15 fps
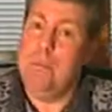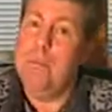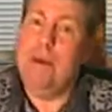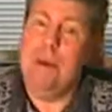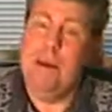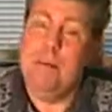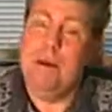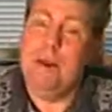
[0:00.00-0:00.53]

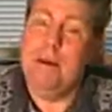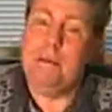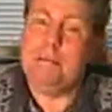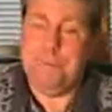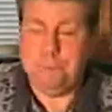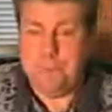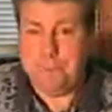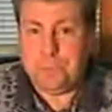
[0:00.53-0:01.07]
bringing them
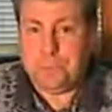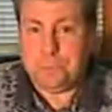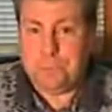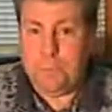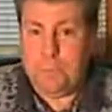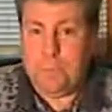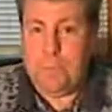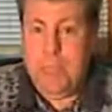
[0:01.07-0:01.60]
in,
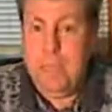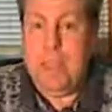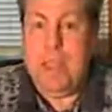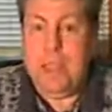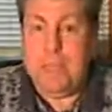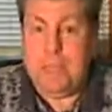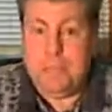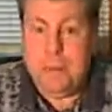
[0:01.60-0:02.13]
and
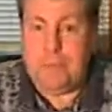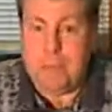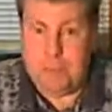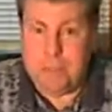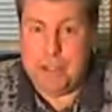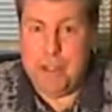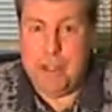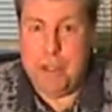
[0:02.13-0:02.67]
making the
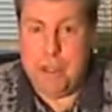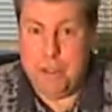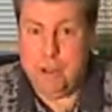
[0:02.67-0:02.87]
difference.